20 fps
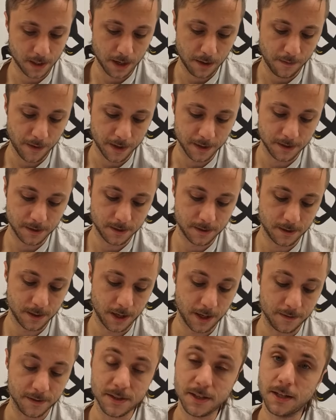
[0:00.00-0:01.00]

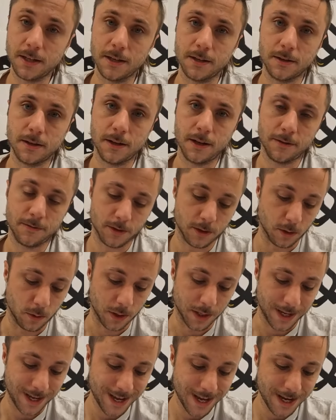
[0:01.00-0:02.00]
I've seen it have to go
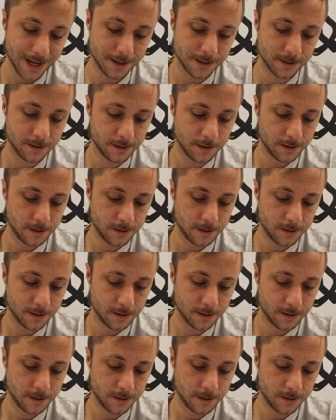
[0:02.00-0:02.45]
on 8.